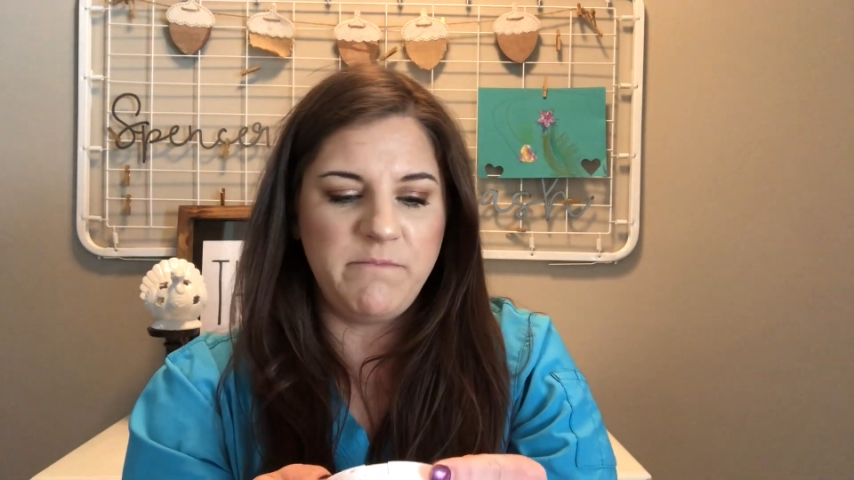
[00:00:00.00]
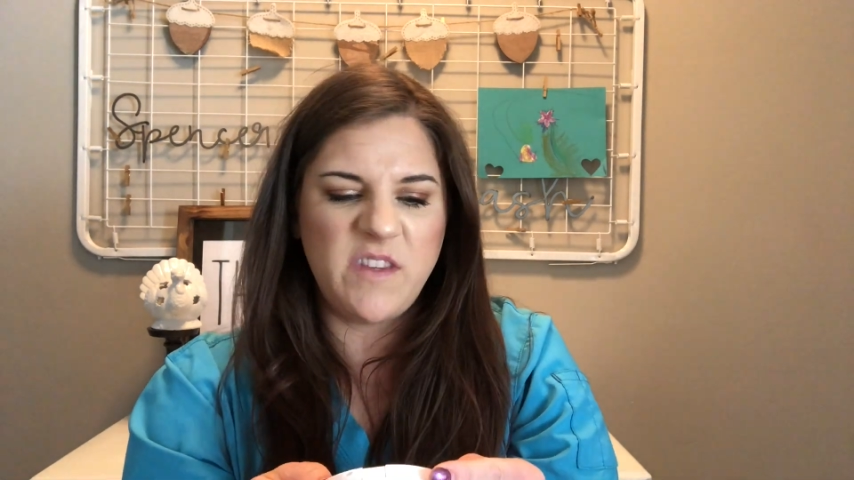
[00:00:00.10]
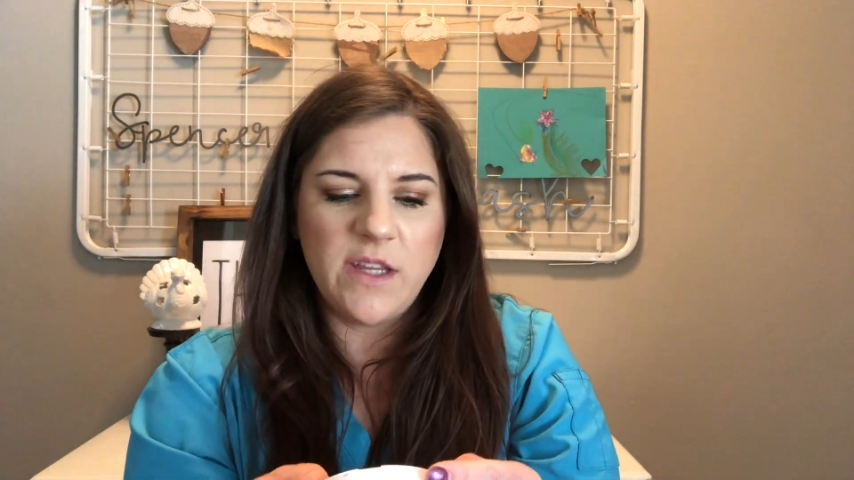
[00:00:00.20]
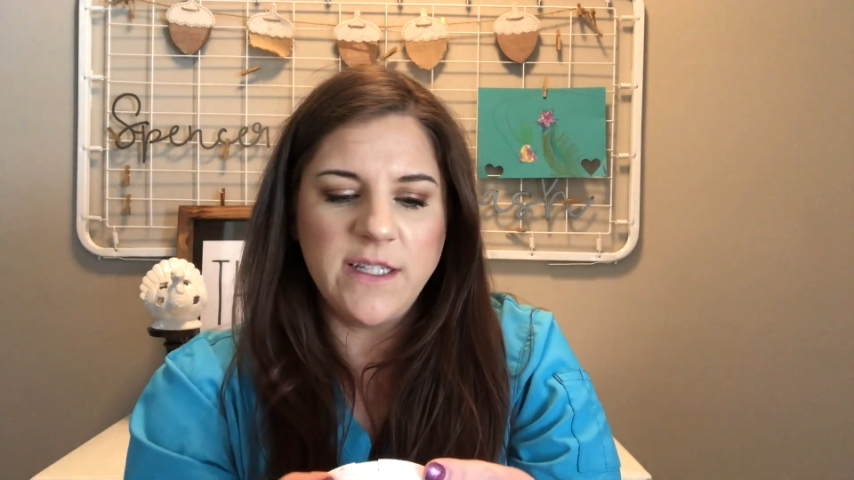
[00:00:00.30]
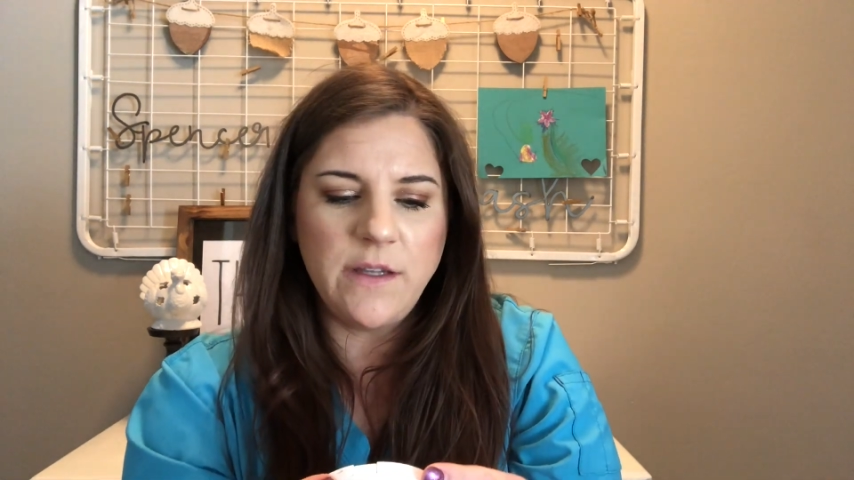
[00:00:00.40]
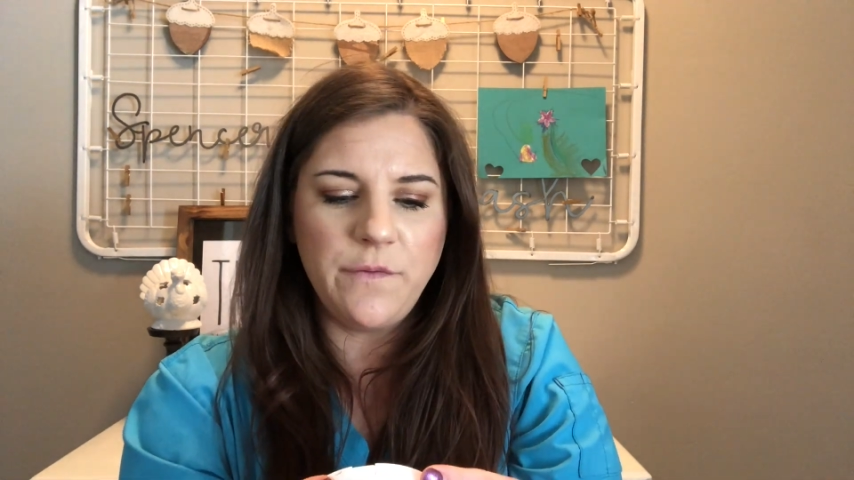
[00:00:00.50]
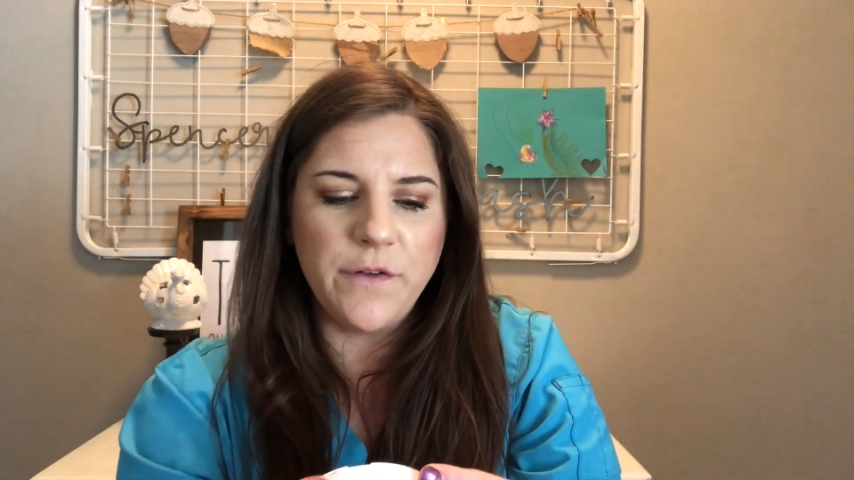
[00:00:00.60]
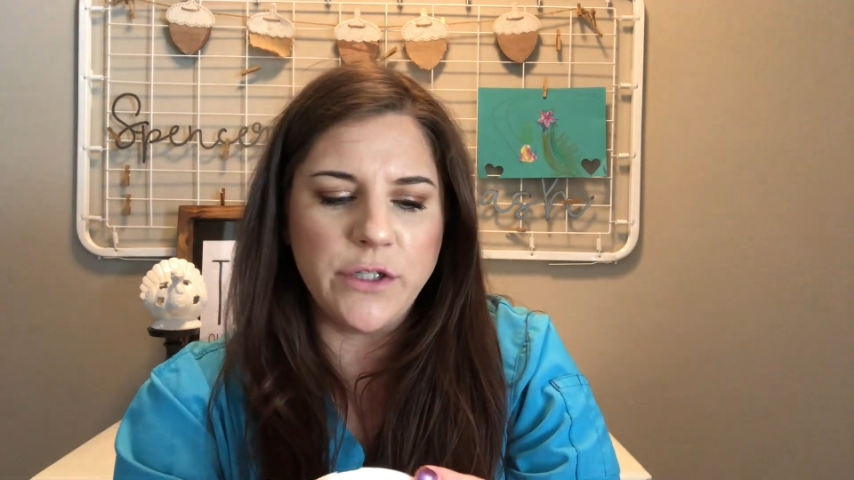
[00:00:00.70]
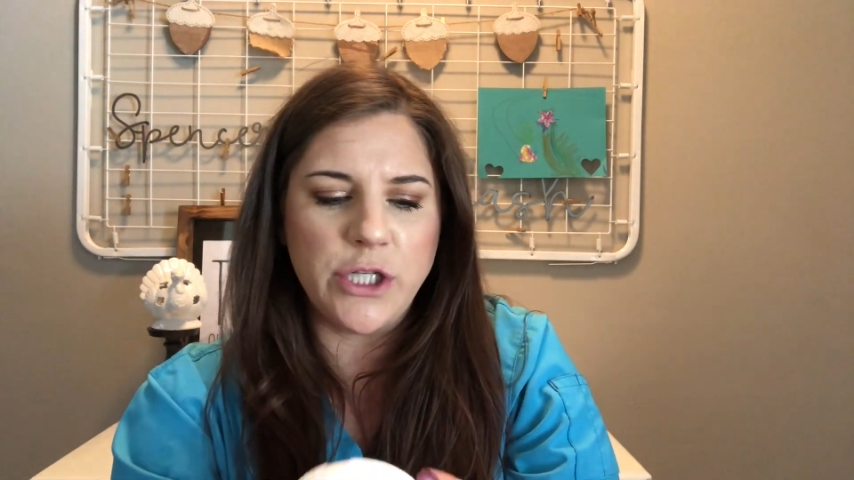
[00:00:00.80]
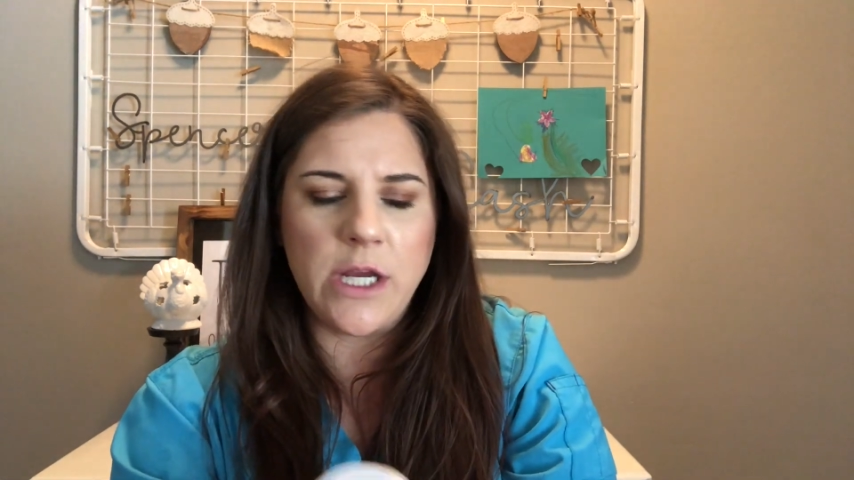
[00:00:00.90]
Doesn't
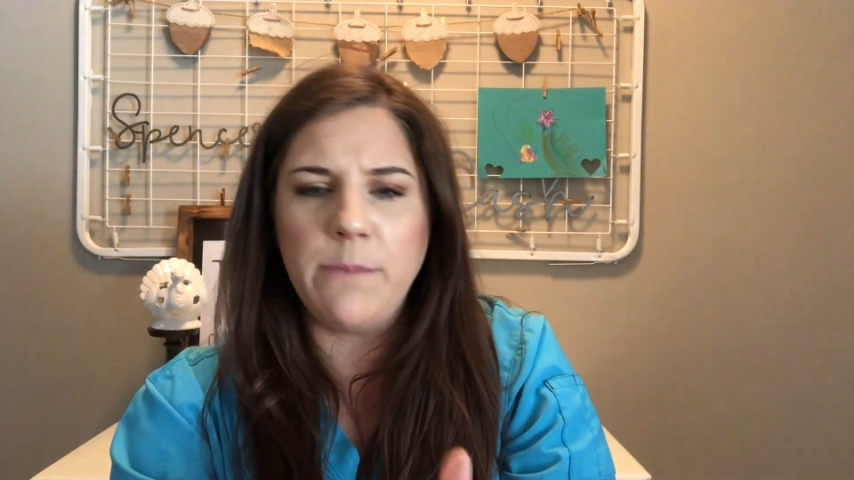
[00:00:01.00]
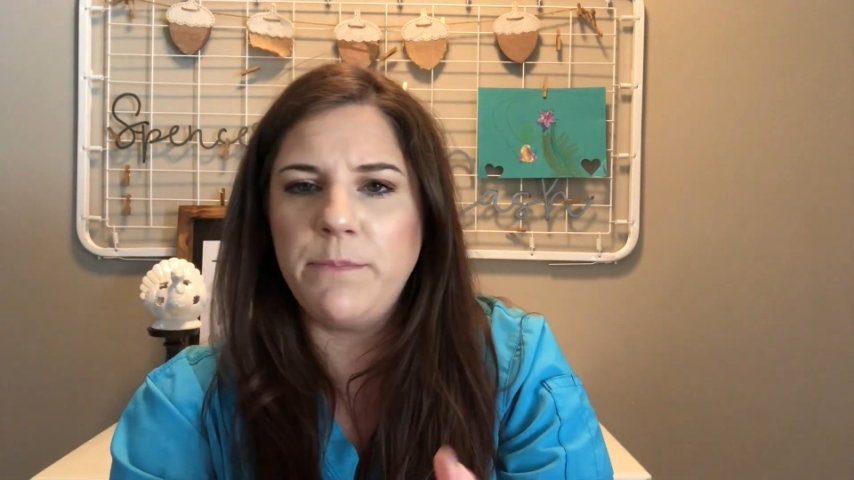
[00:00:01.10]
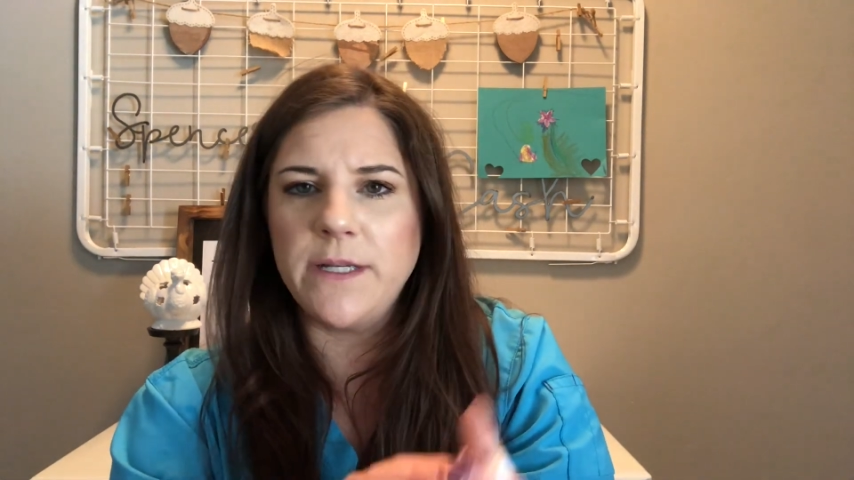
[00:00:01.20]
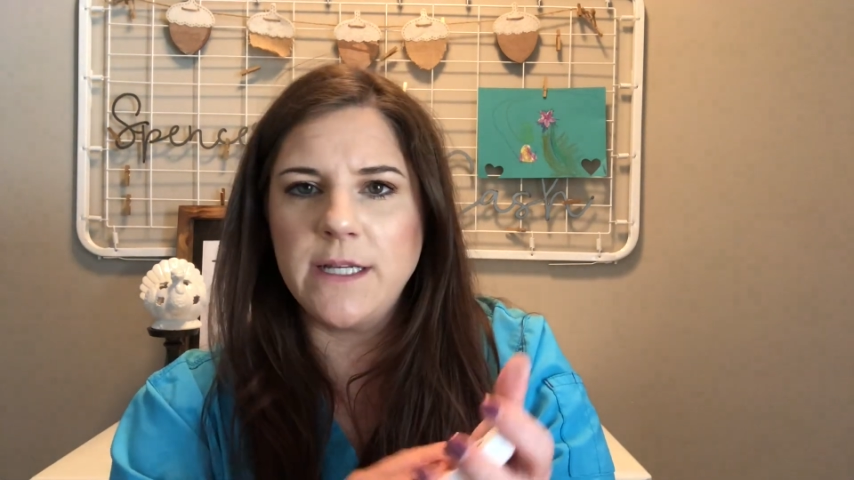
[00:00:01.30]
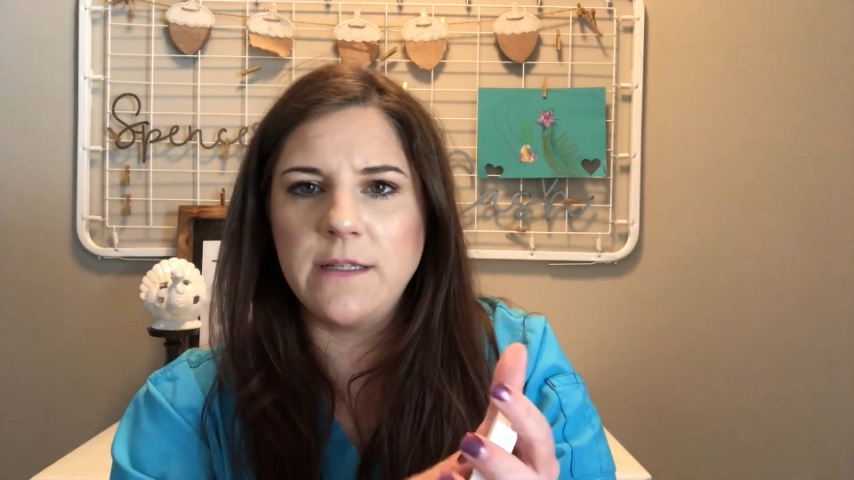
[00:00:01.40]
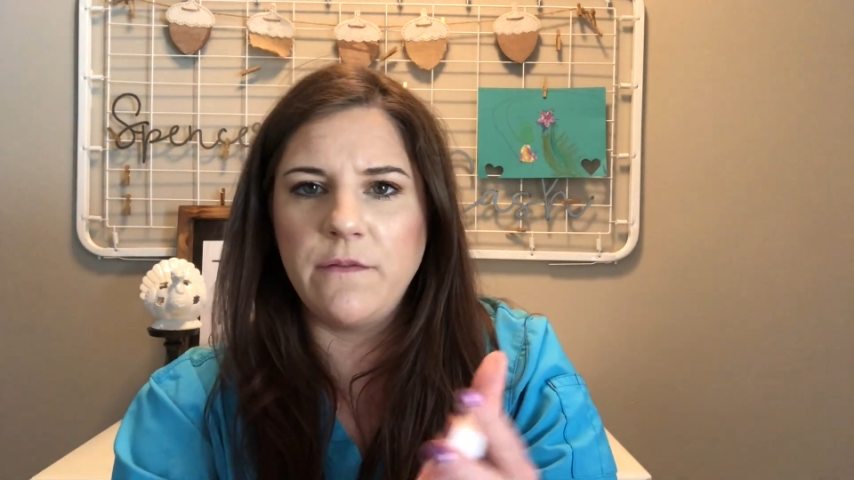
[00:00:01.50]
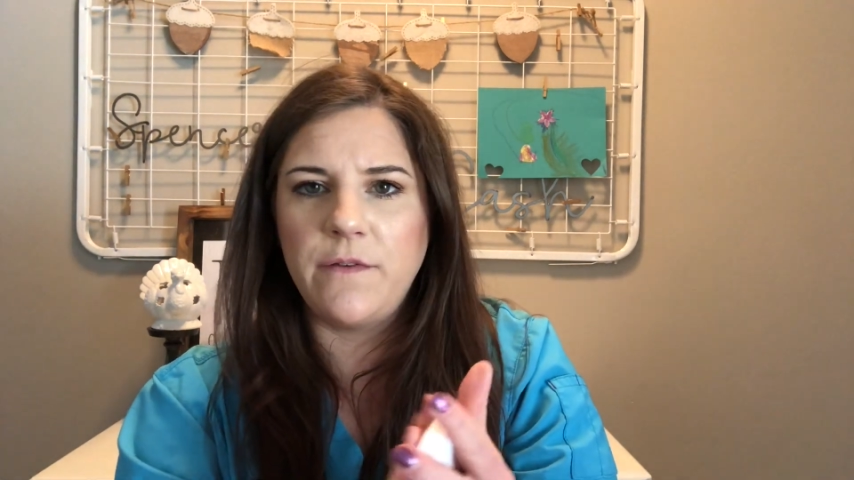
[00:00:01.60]
feel cheap, but doesn't